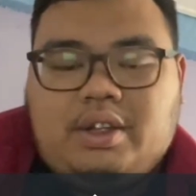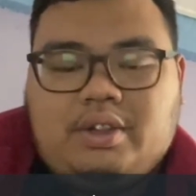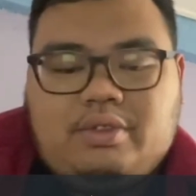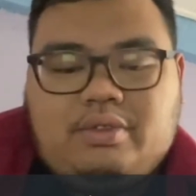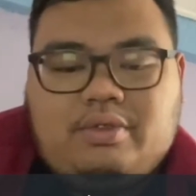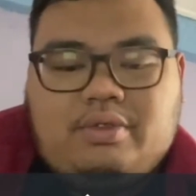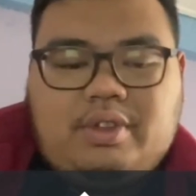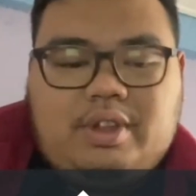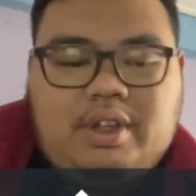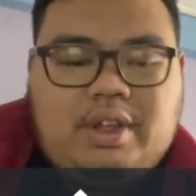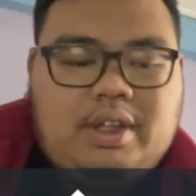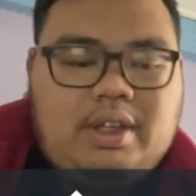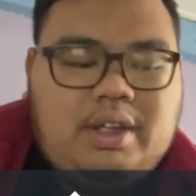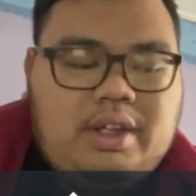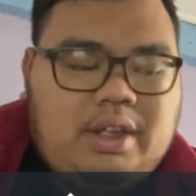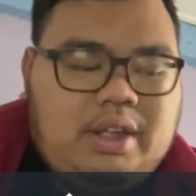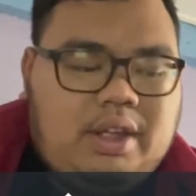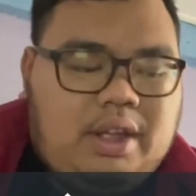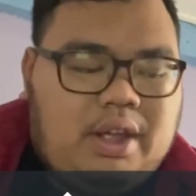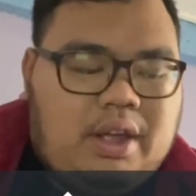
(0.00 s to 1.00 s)

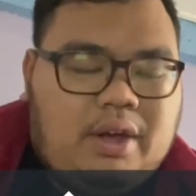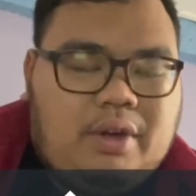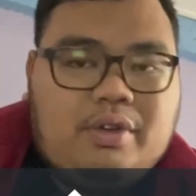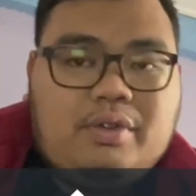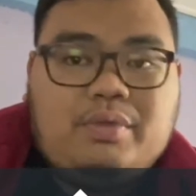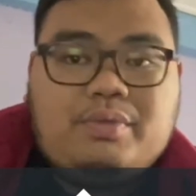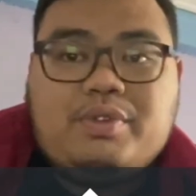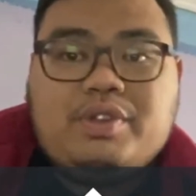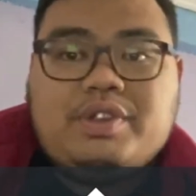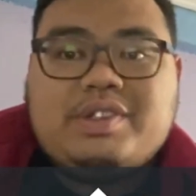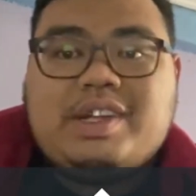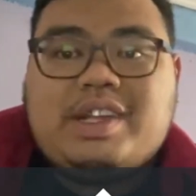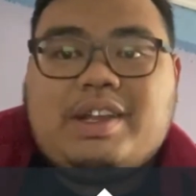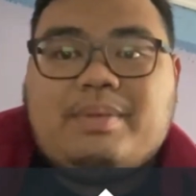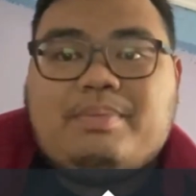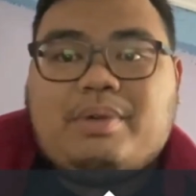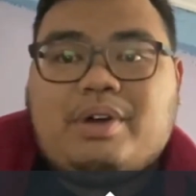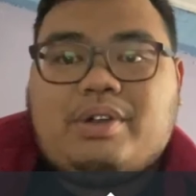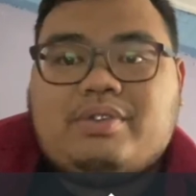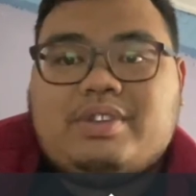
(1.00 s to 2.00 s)
Today I will present
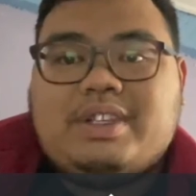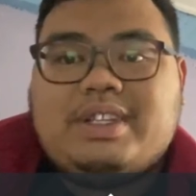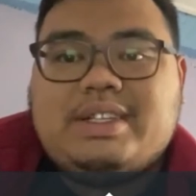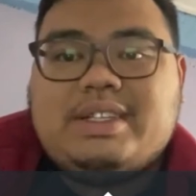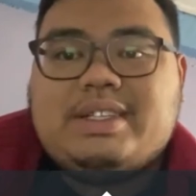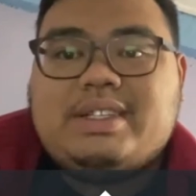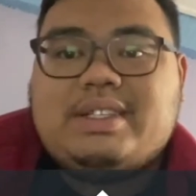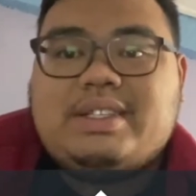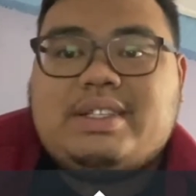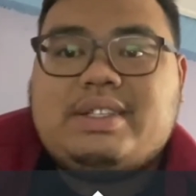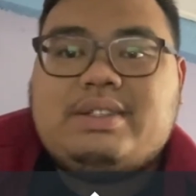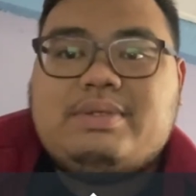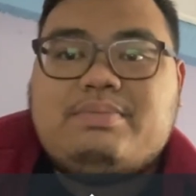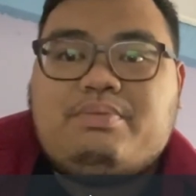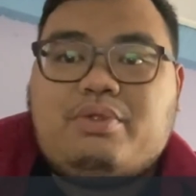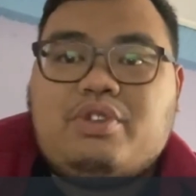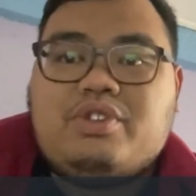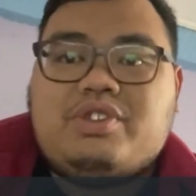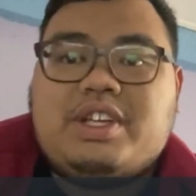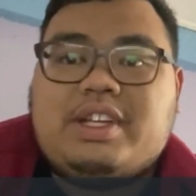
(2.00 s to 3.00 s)
about this
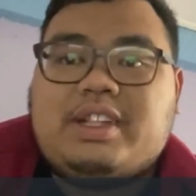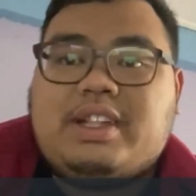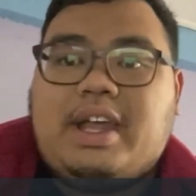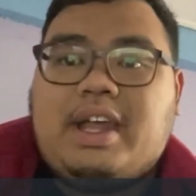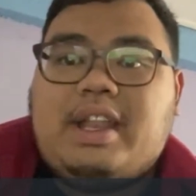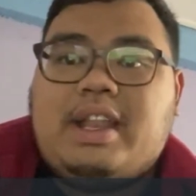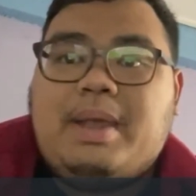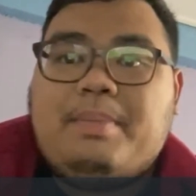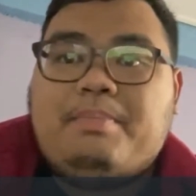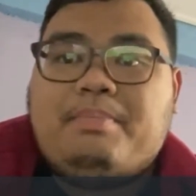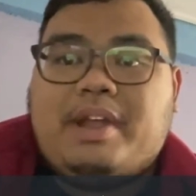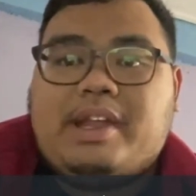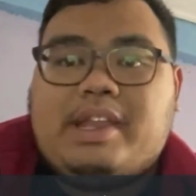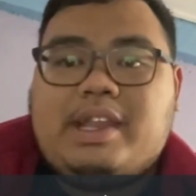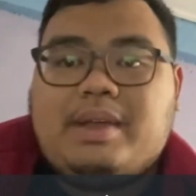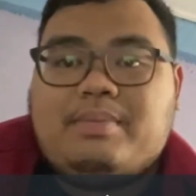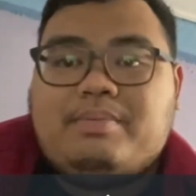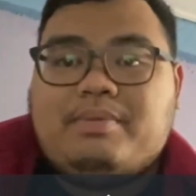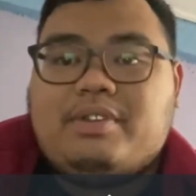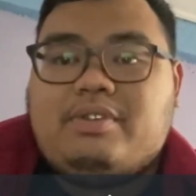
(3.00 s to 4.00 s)
projectile lab. My
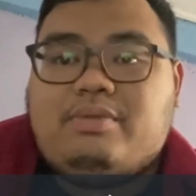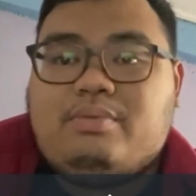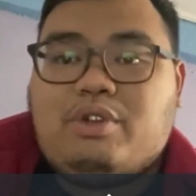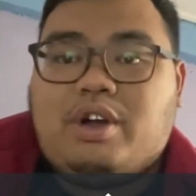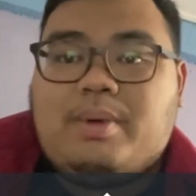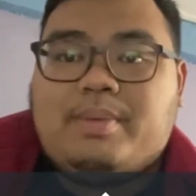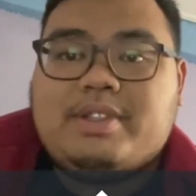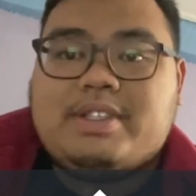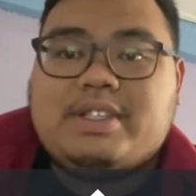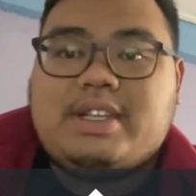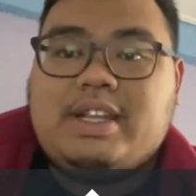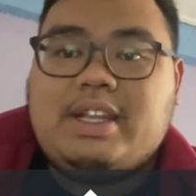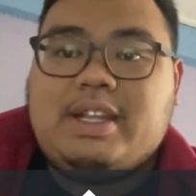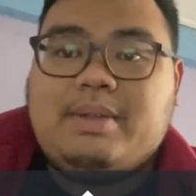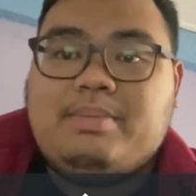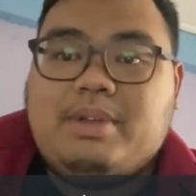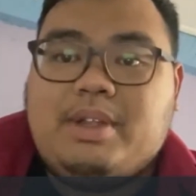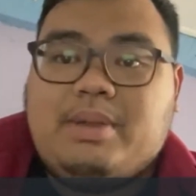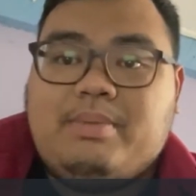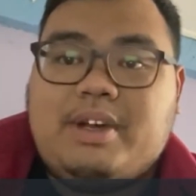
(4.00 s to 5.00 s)
name is Muhammad Salihin
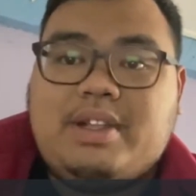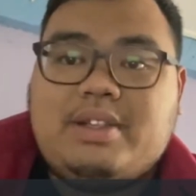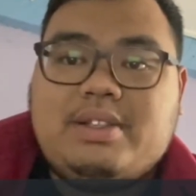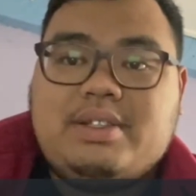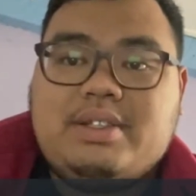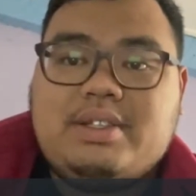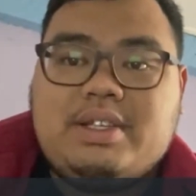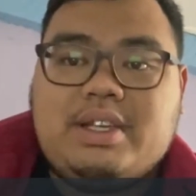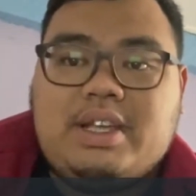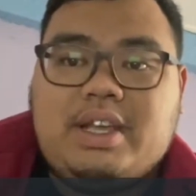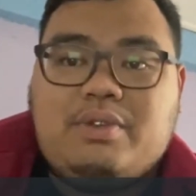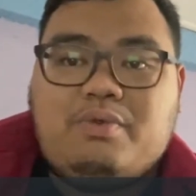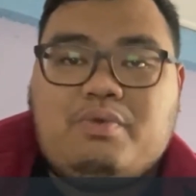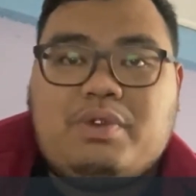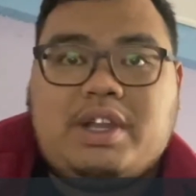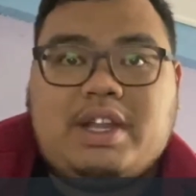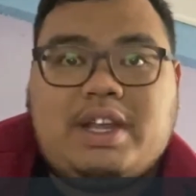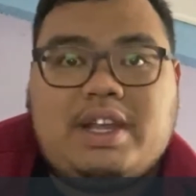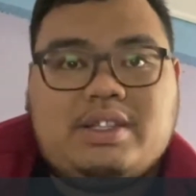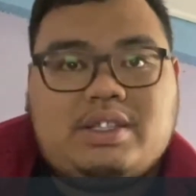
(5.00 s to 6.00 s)
bin Man,
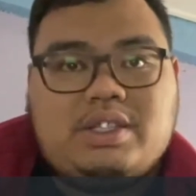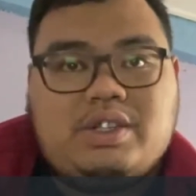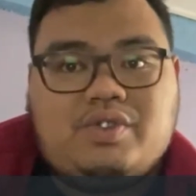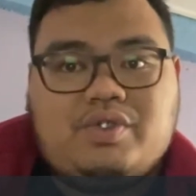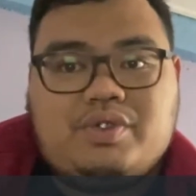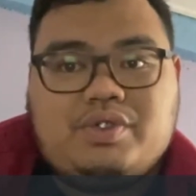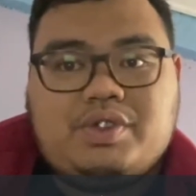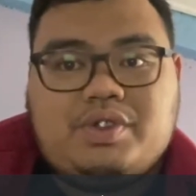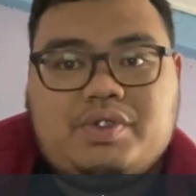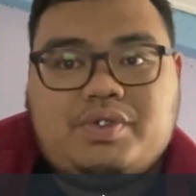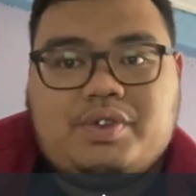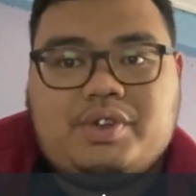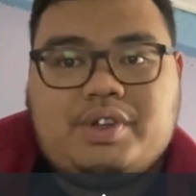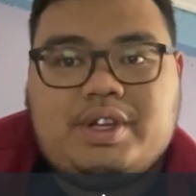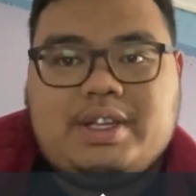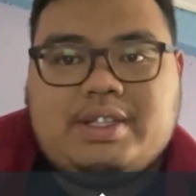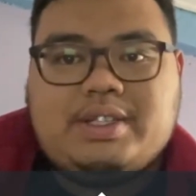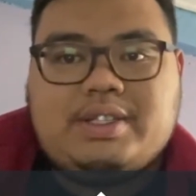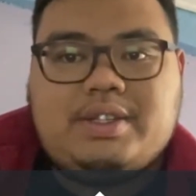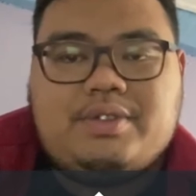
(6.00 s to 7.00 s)

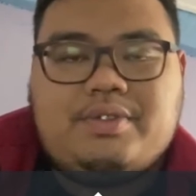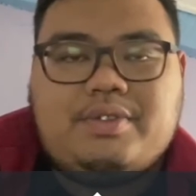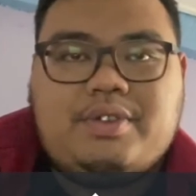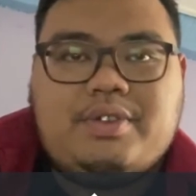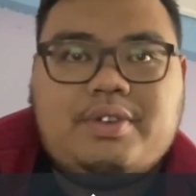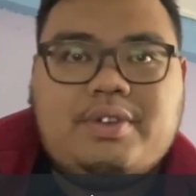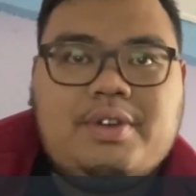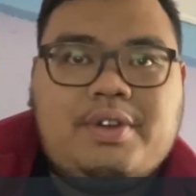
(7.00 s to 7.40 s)
CN180090.